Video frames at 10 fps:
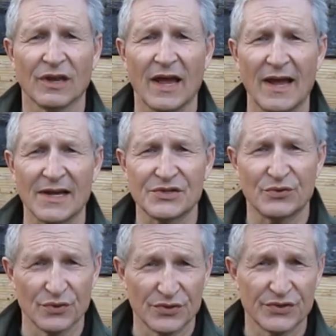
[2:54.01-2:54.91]

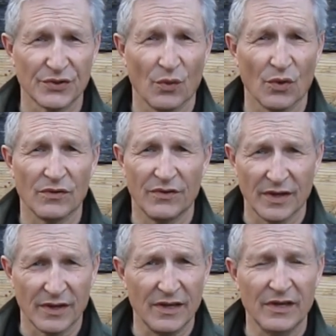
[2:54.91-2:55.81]
last resort
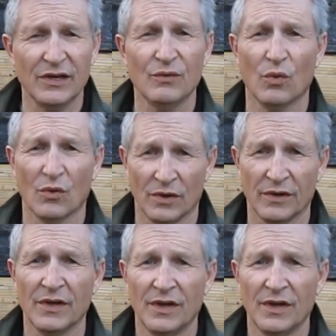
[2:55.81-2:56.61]
that anyone